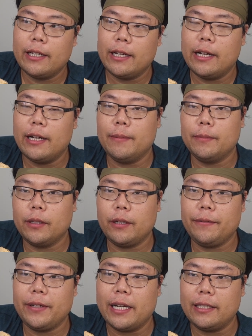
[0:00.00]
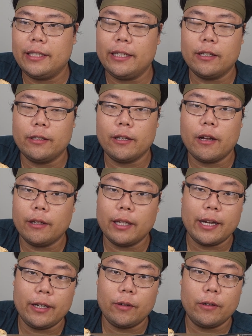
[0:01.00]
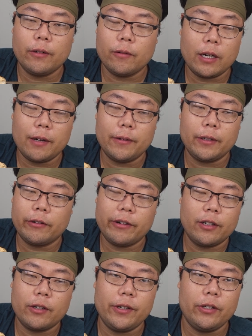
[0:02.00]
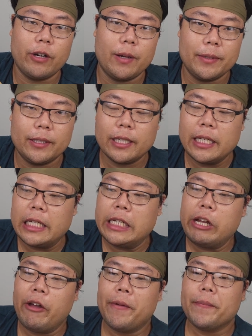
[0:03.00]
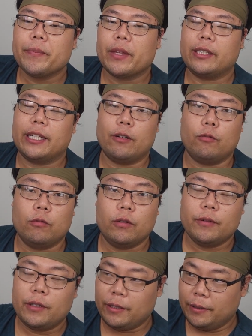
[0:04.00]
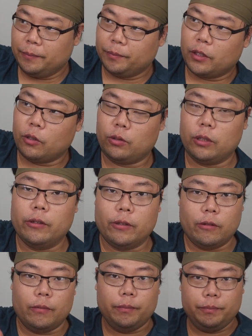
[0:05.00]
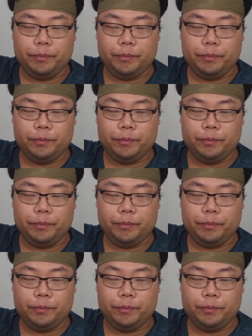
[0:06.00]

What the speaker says: I'm sure if you guys seen online or whatever in Korean dramas, it's like those little